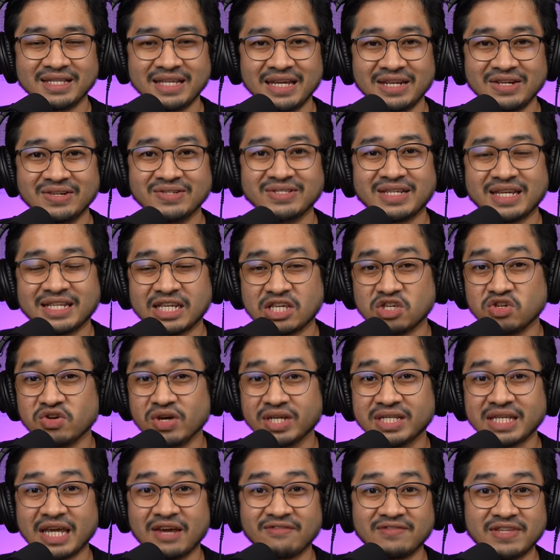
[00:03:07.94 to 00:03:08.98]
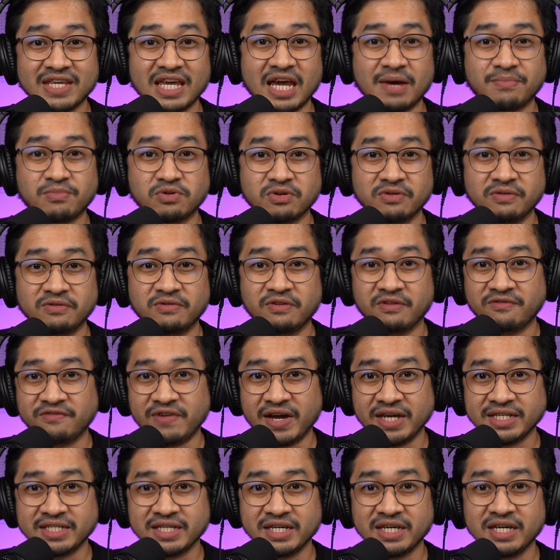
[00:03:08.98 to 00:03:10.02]
Take note that the US FDA approval for
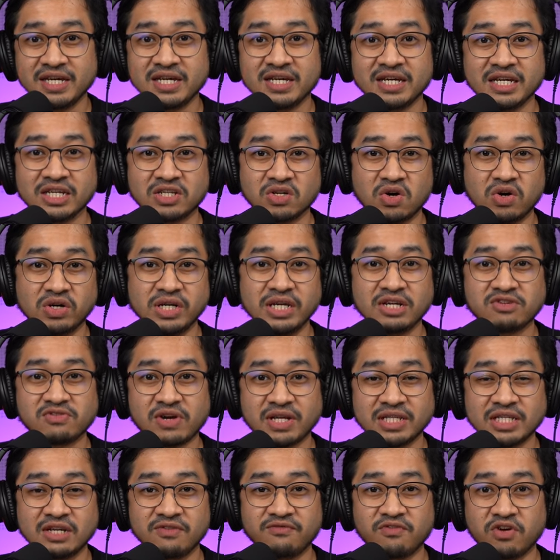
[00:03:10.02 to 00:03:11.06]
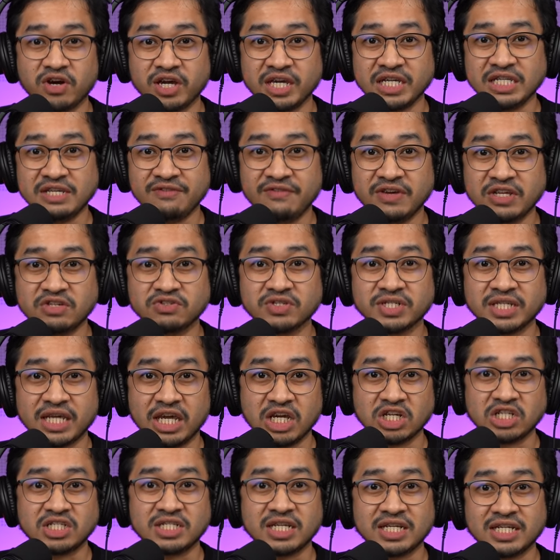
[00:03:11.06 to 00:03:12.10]
Pfizer is only granted for individuals
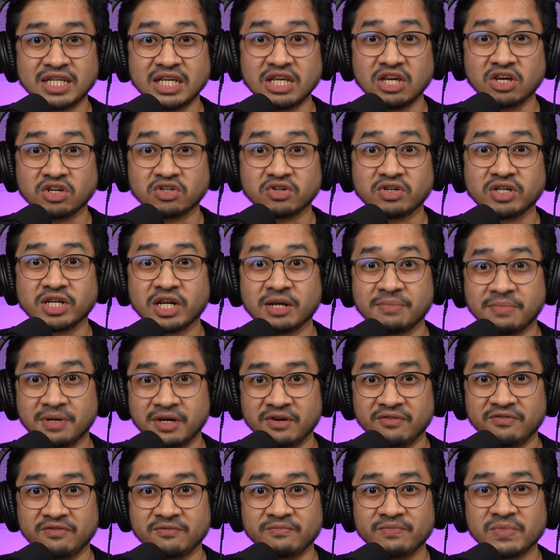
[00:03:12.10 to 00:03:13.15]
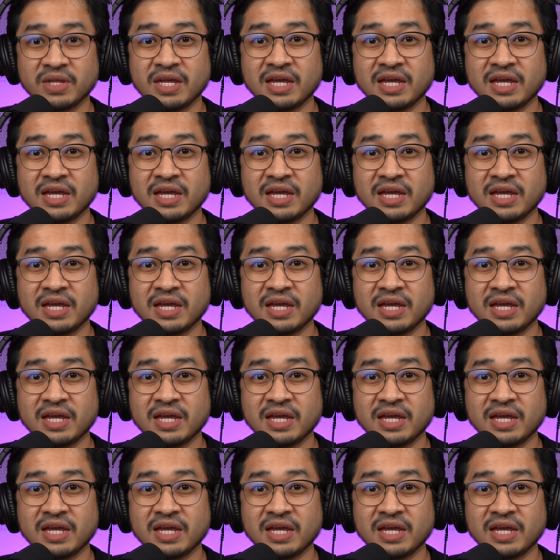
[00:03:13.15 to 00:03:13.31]
aged 16 years old and above.